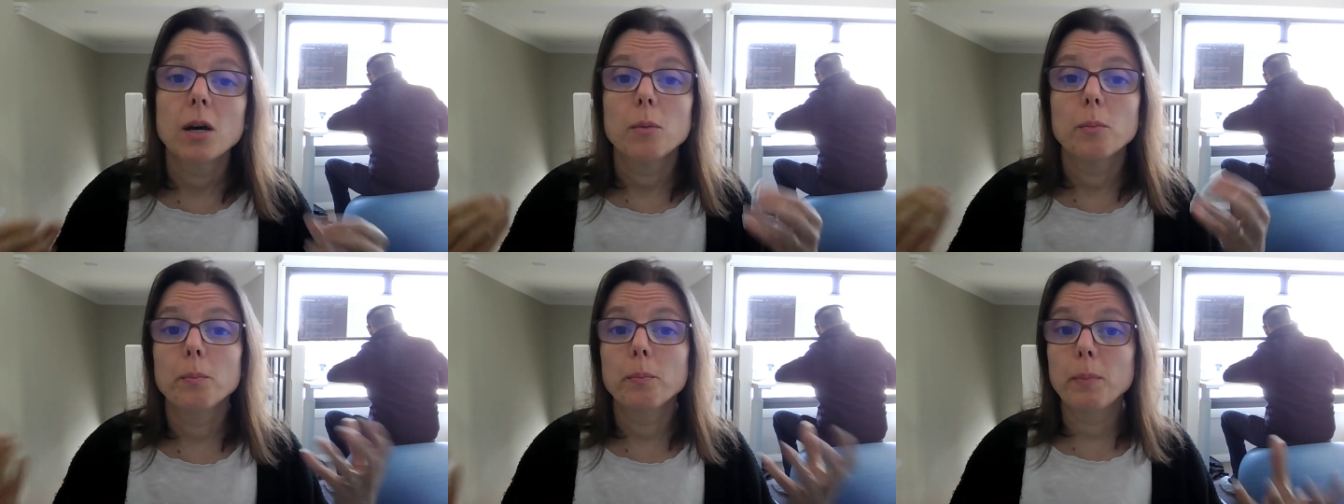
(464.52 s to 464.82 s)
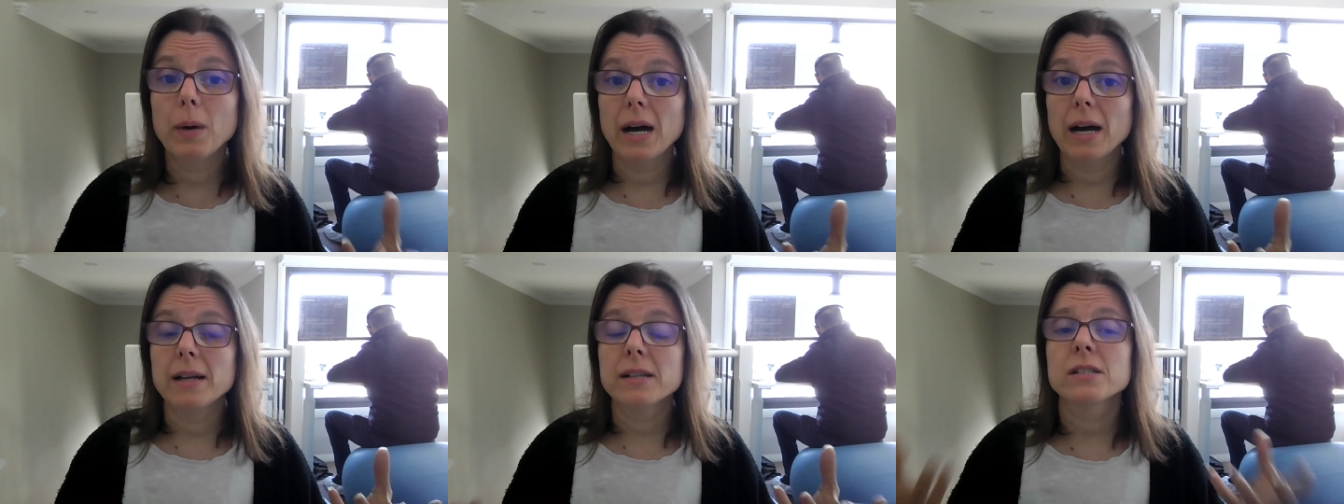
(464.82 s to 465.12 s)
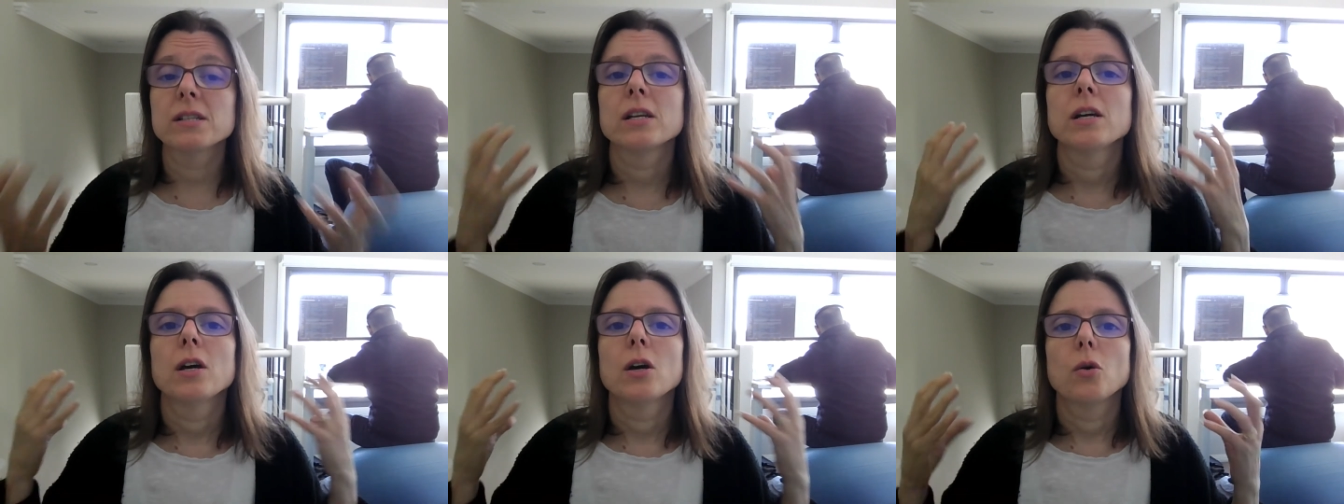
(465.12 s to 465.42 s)

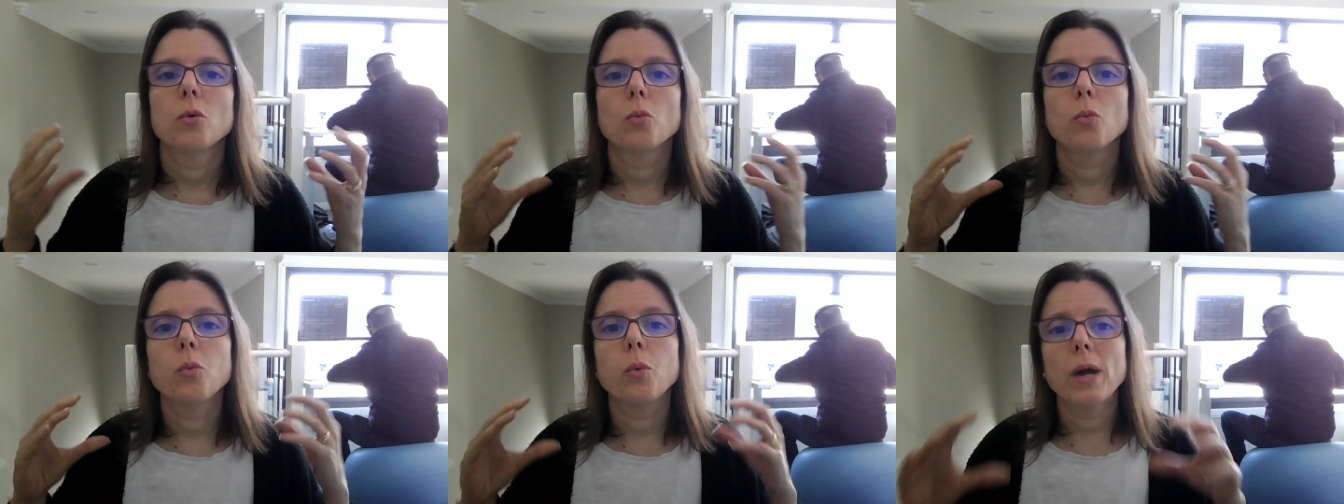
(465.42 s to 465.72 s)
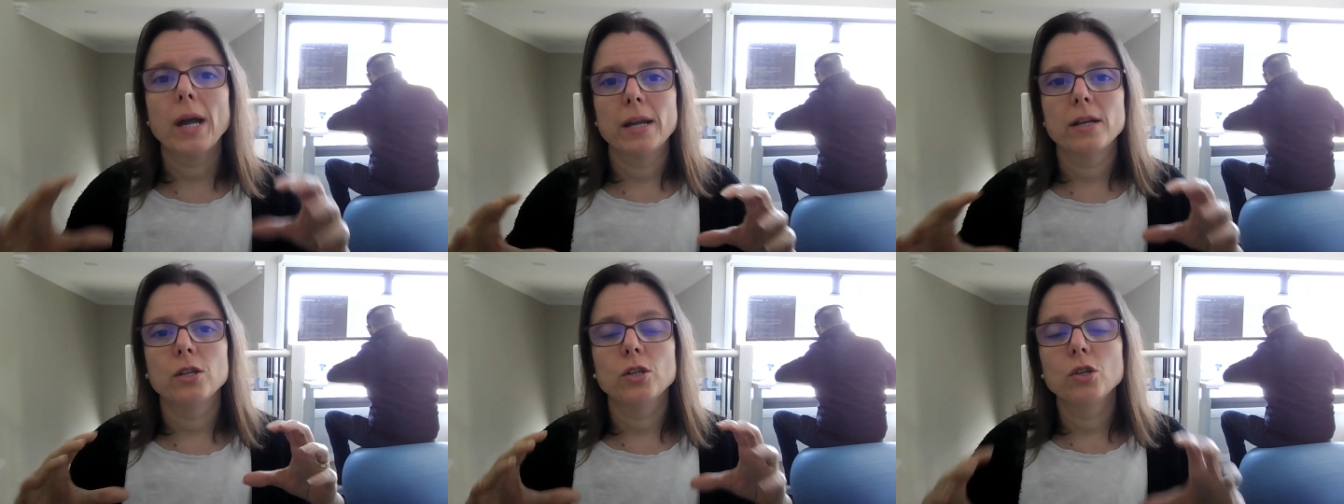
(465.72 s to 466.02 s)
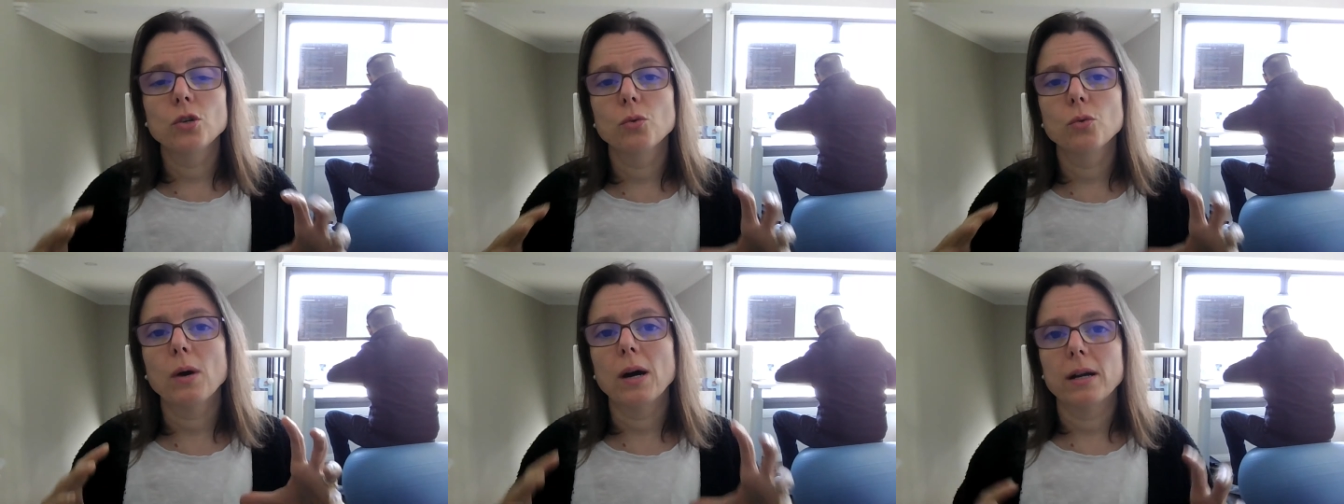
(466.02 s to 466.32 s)
But when
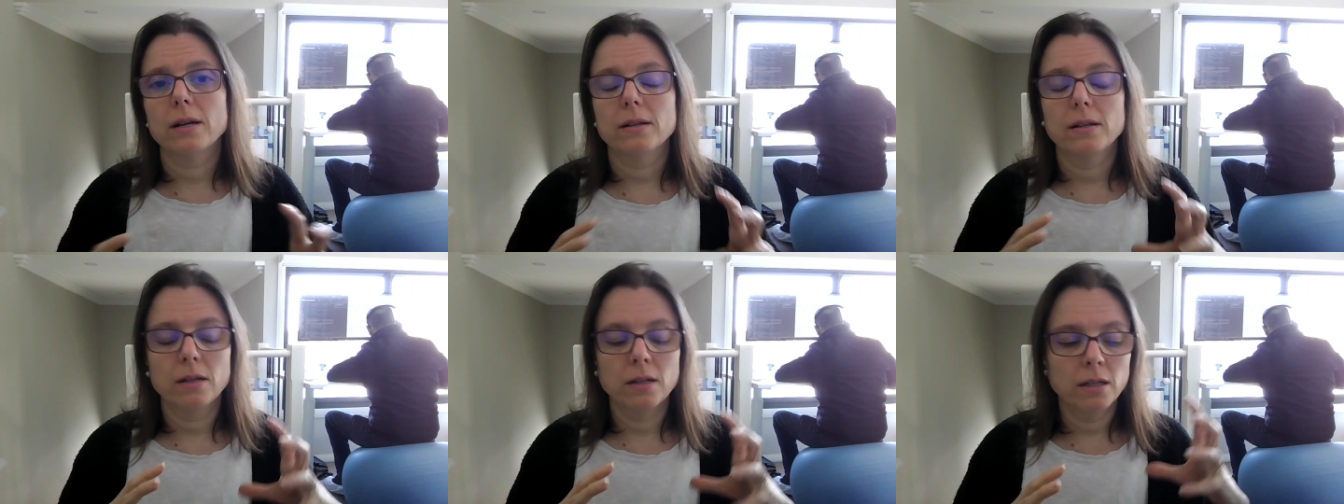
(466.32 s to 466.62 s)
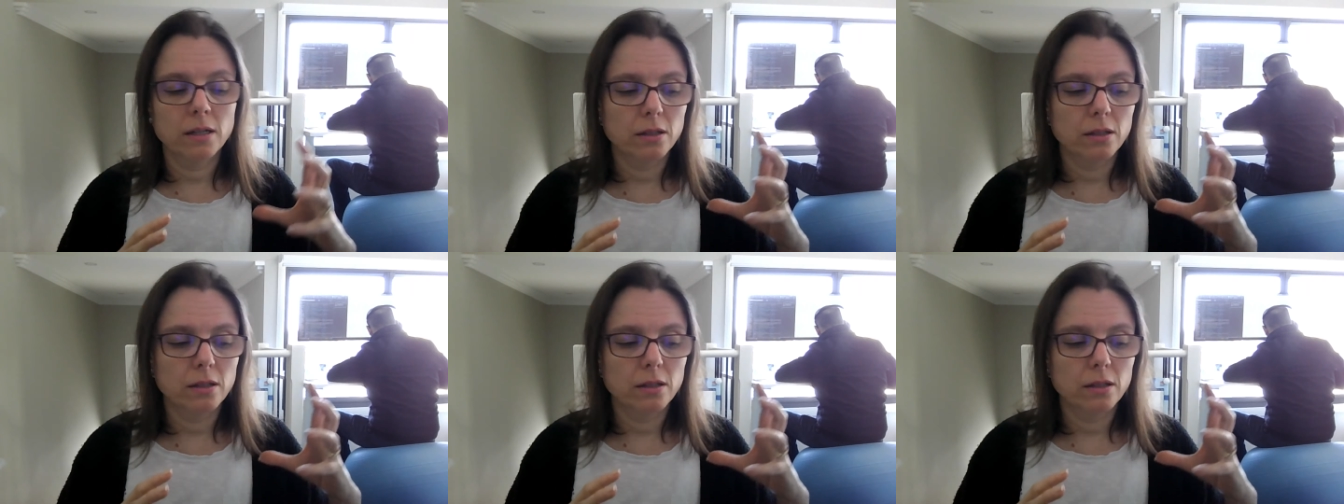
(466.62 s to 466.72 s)
you are